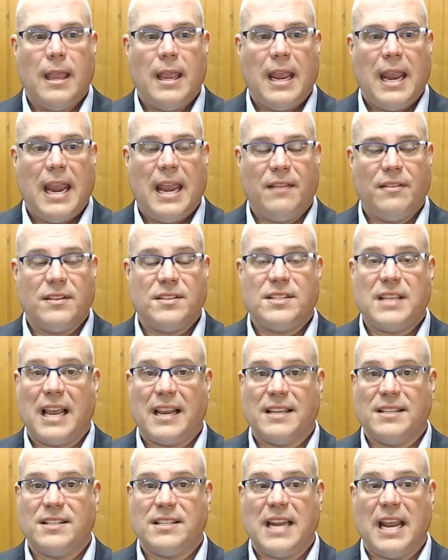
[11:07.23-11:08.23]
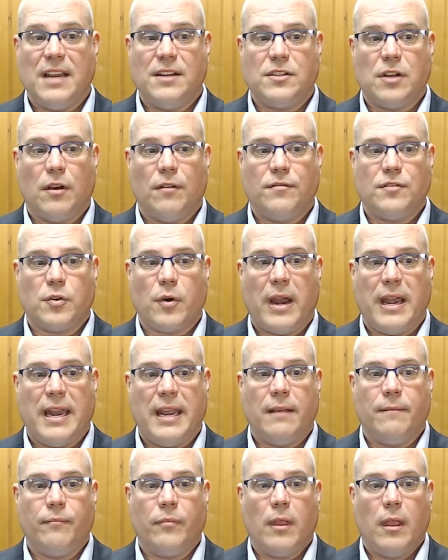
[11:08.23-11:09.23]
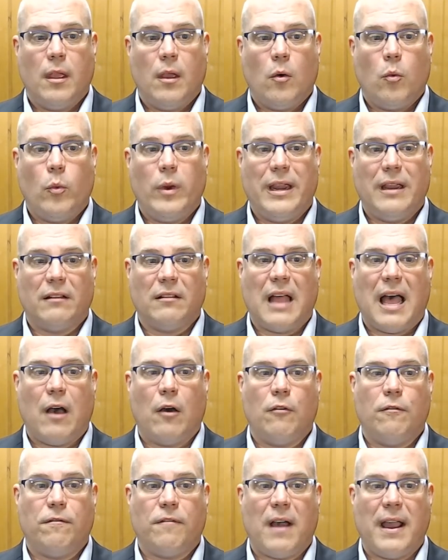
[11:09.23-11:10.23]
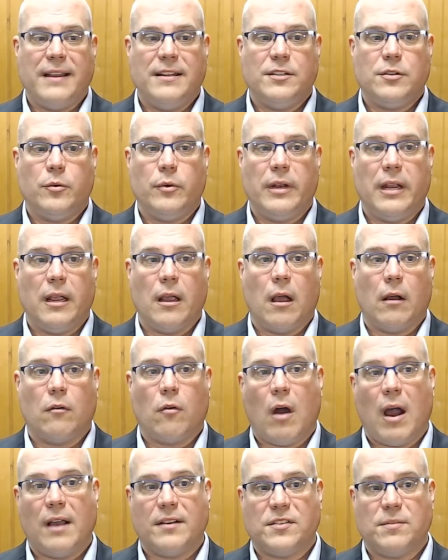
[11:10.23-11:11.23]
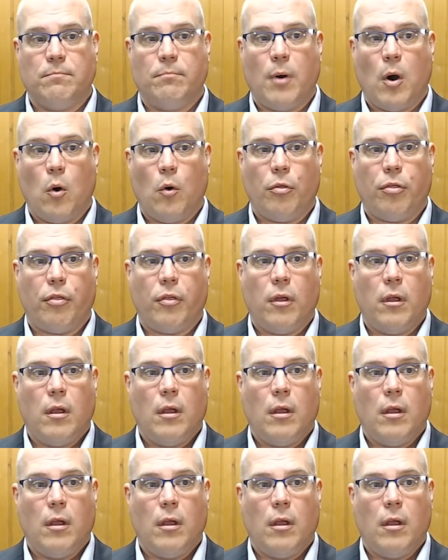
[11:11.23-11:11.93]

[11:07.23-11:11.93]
In the second stage of training, we allowed fine-tuning across both